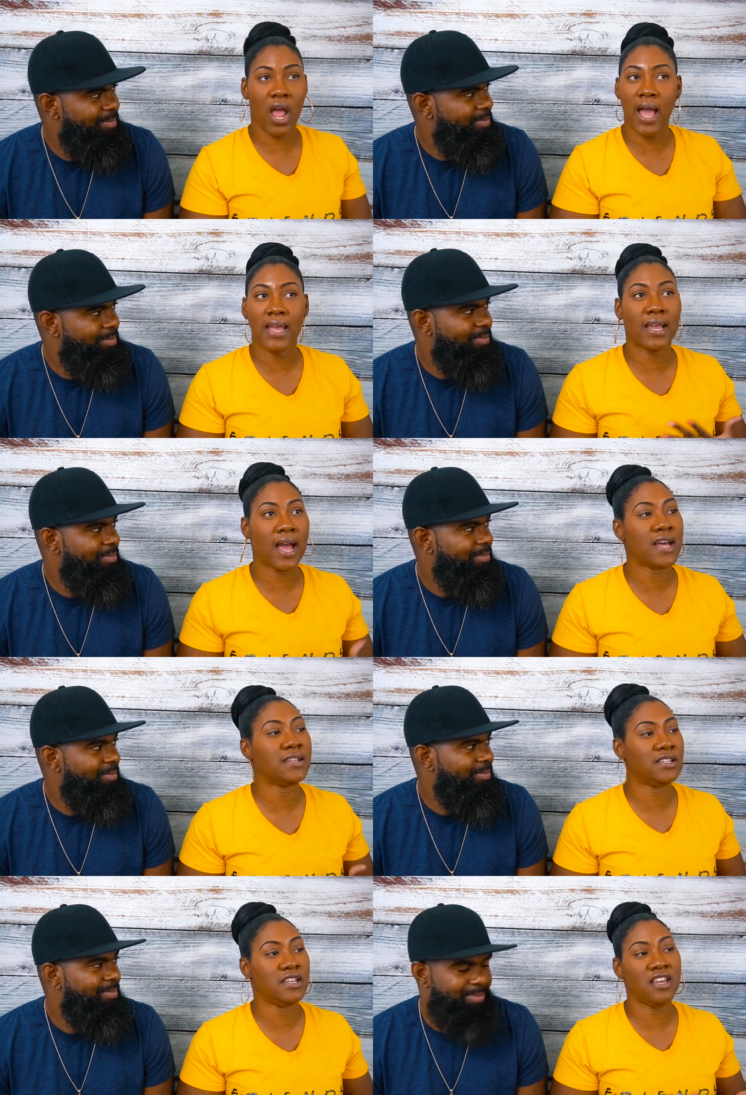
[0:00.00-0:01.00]
Speaker 1: I ain't got
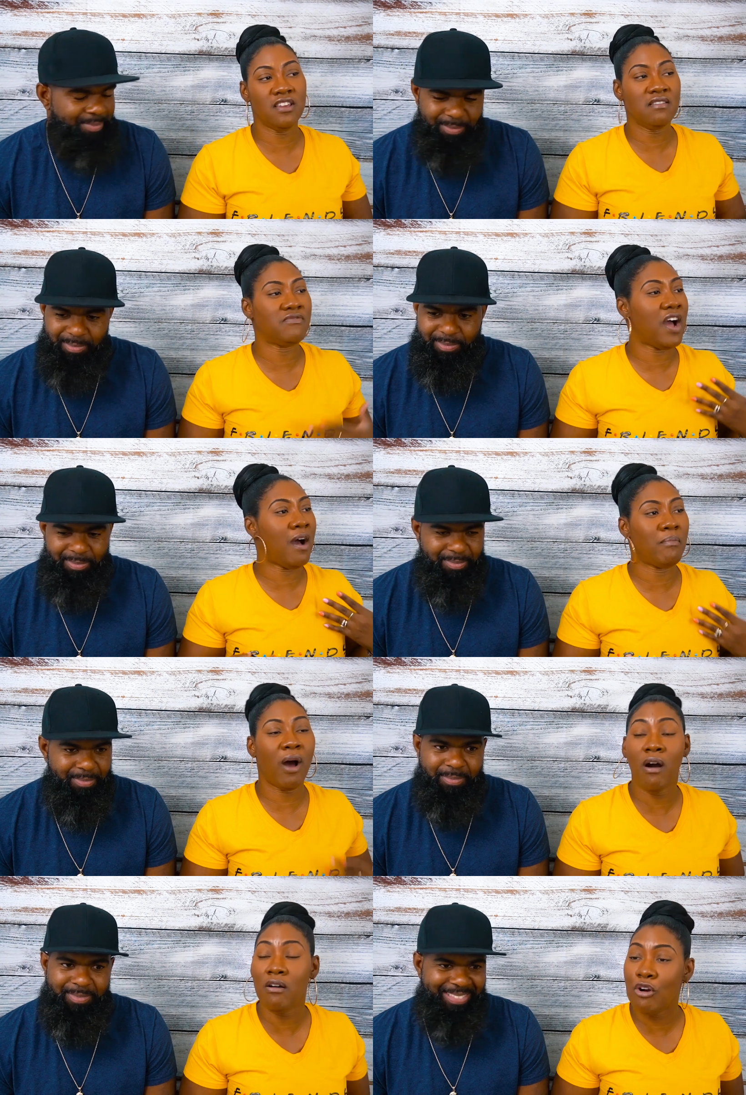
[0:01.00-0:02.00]
it to give. I'm
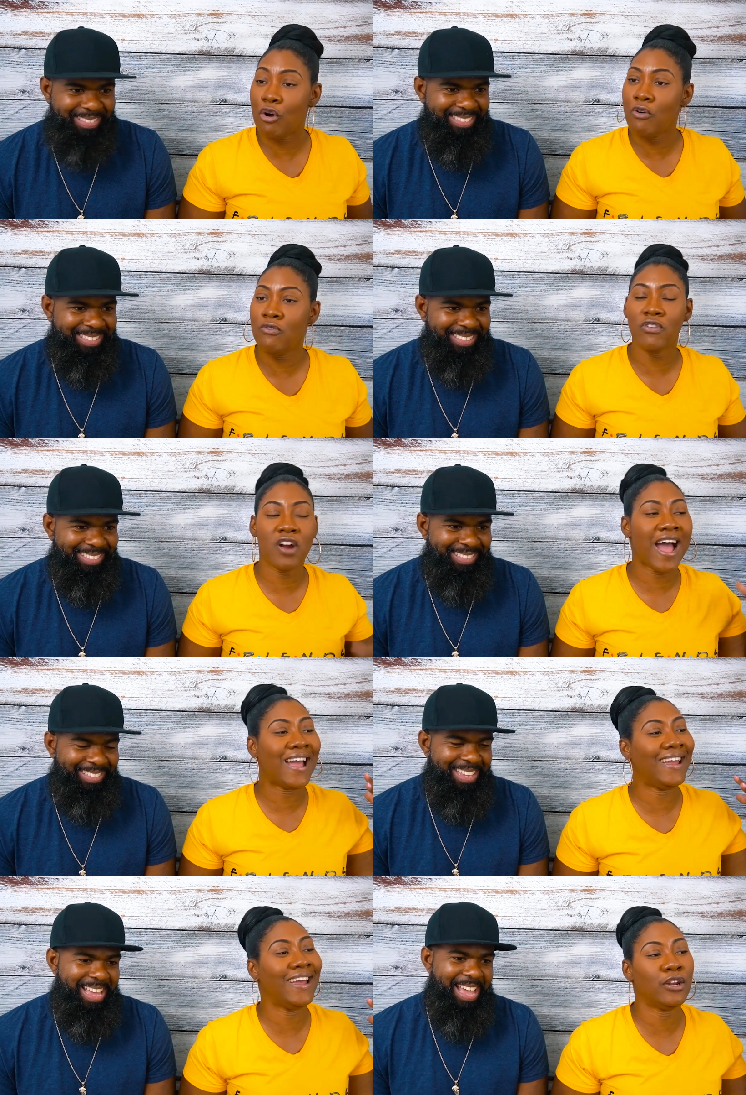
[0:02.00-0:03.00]
hungover.
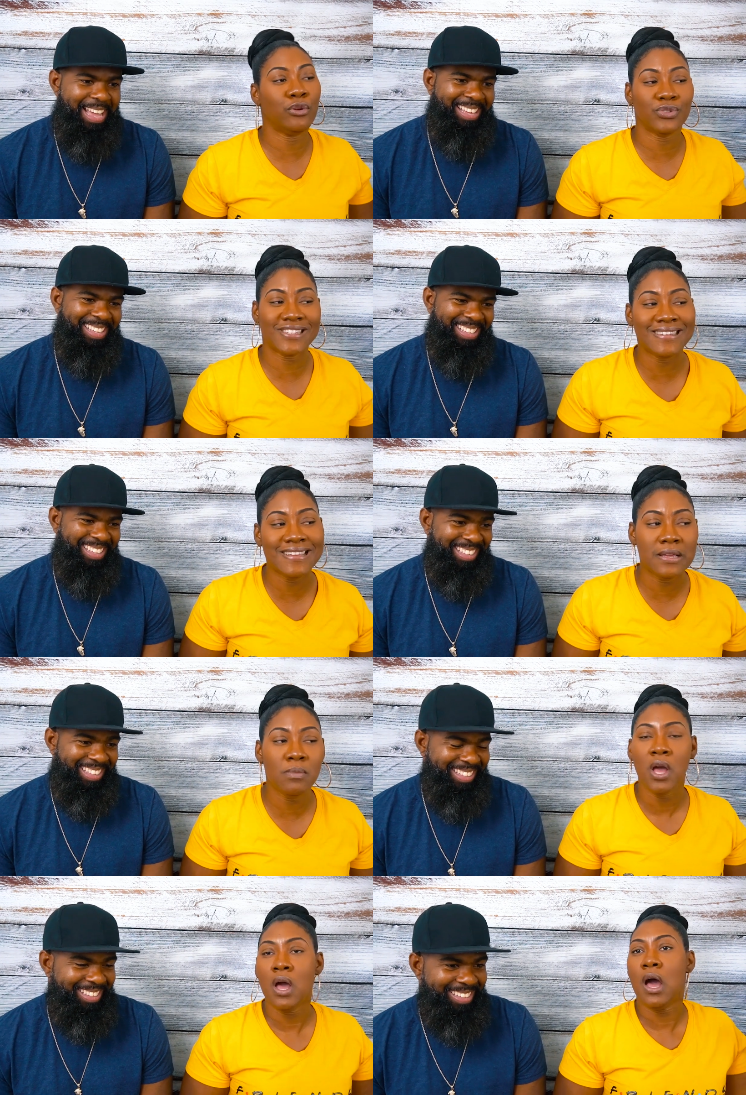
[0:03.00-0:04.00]
I ain't yeah. had no
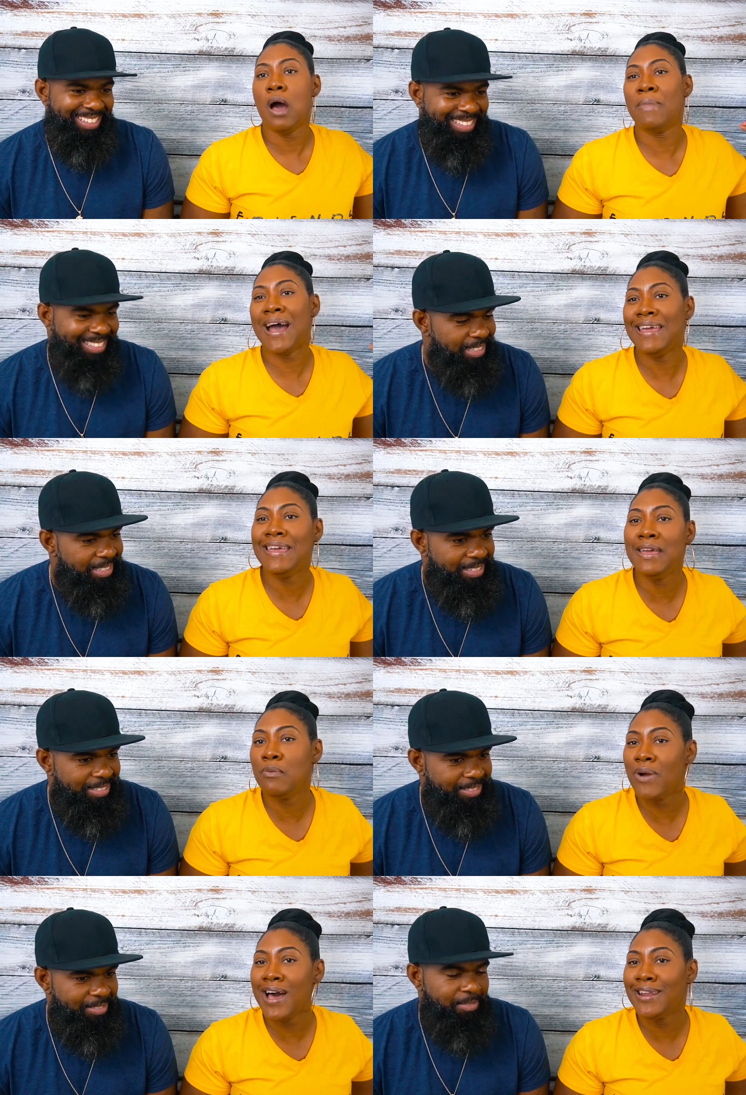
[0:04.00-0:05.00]
sleep. My
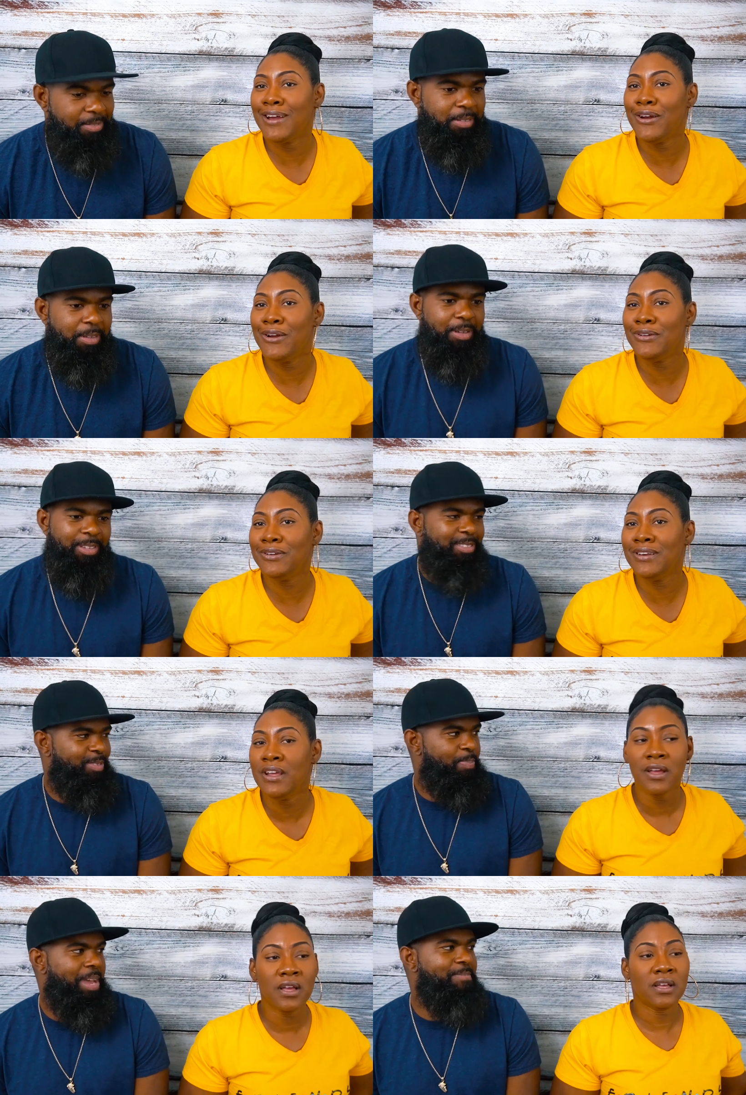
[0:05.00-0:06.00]
head probably hurting.
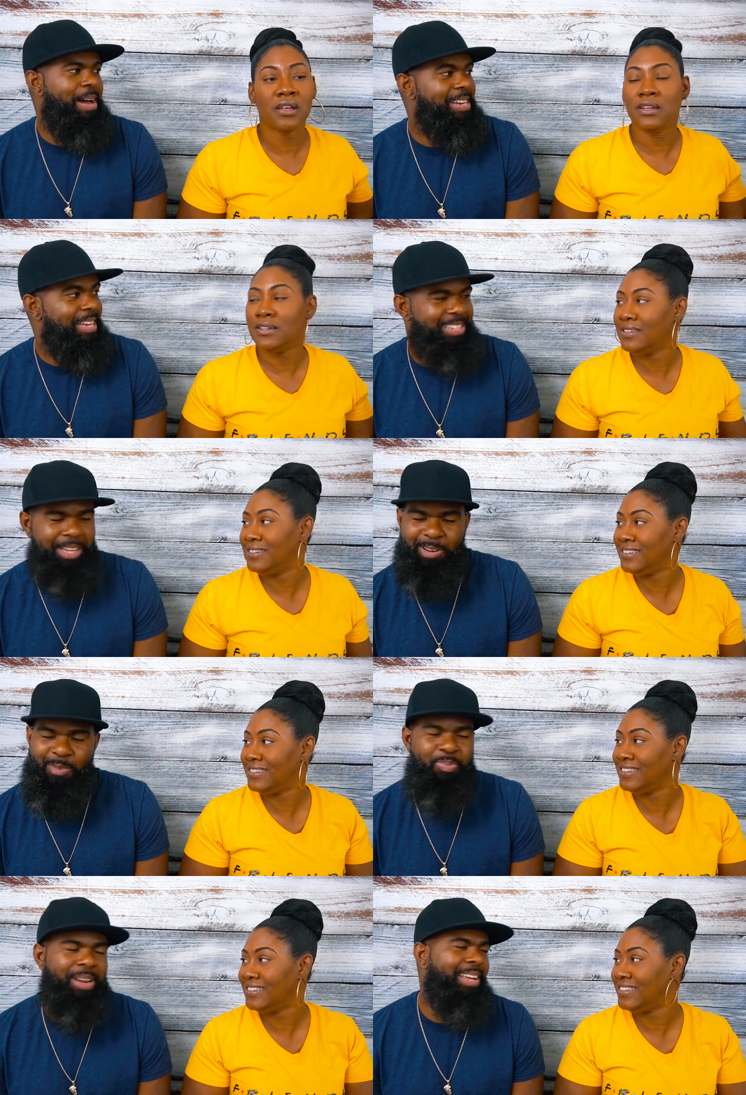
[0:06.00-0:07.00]
Speaker 2: Speaking about that, she
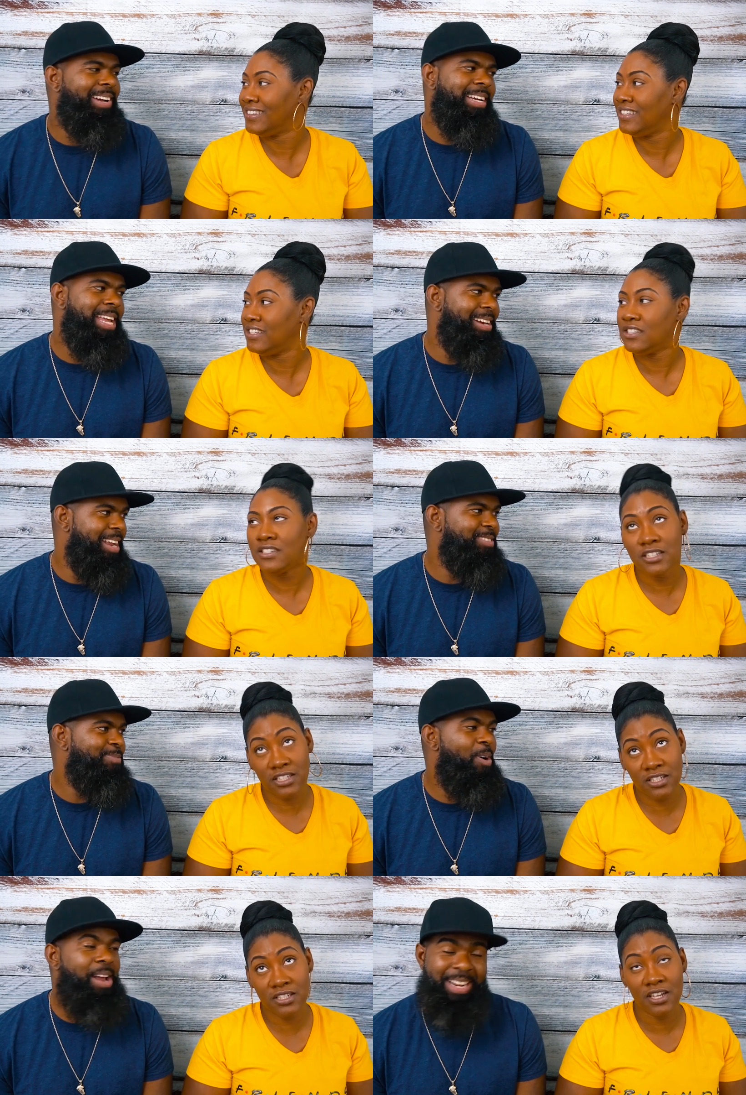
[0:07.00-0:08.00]
looked pretty good that next
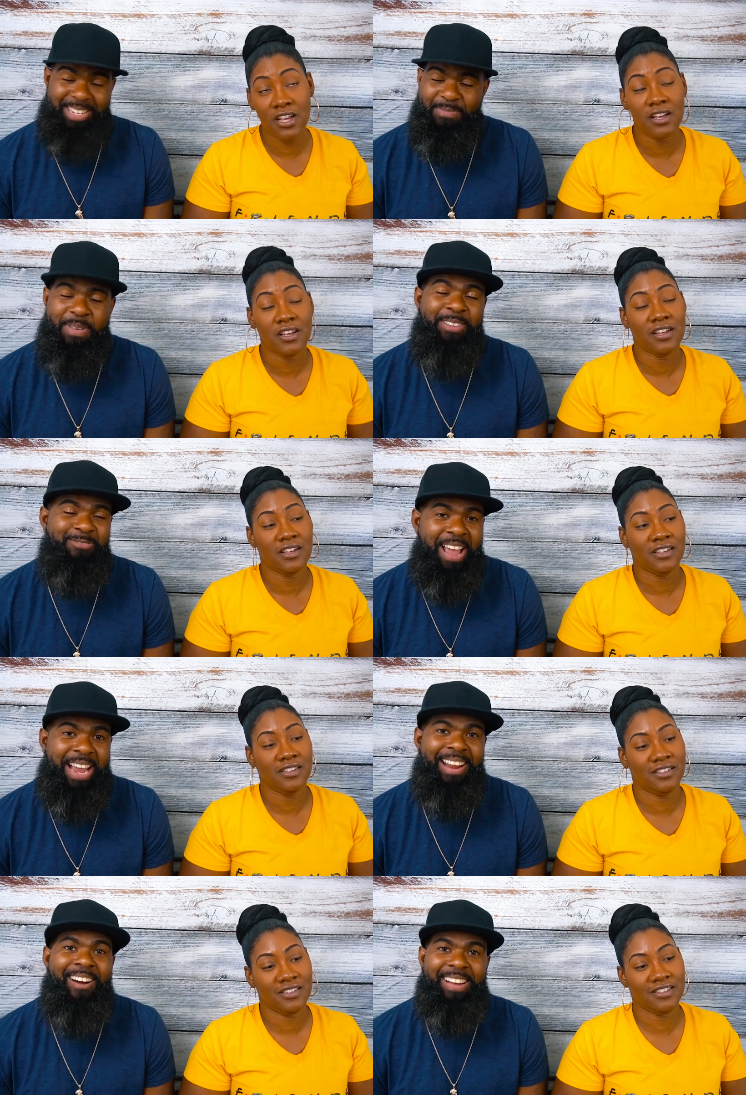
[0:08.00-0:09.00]
morning to be
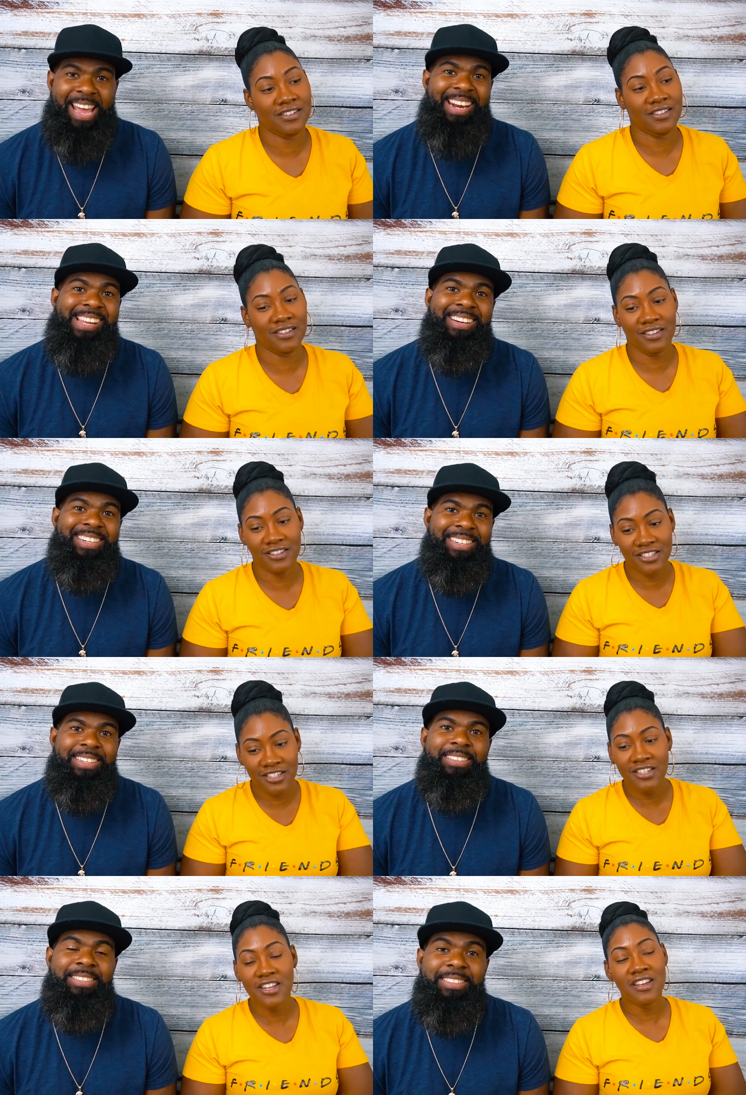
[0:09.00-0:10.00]
drinking all that liquor.
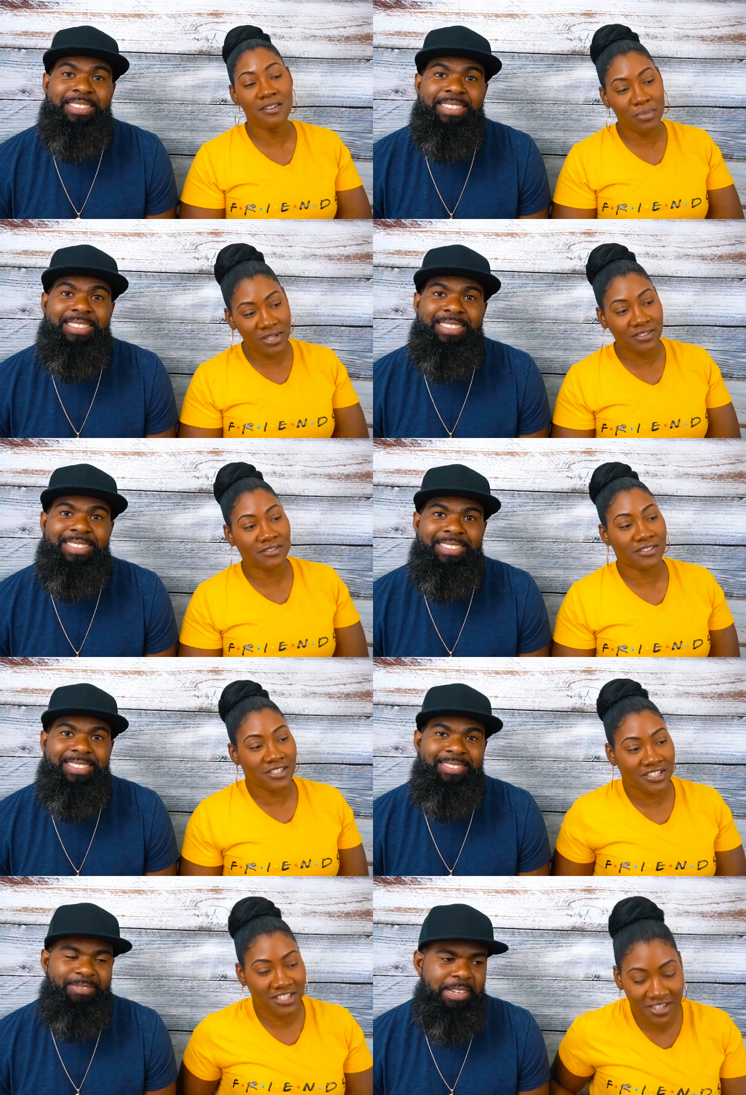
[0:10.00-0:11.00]
Speaker 1: She did, but
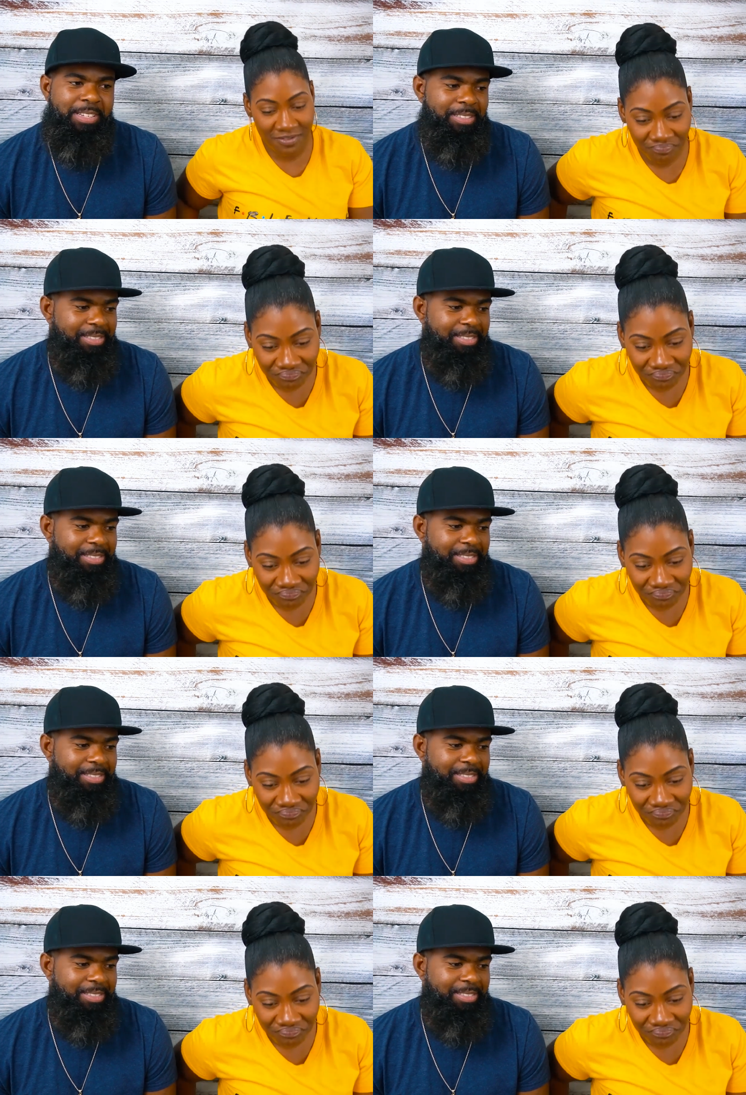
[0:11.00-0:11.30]
she.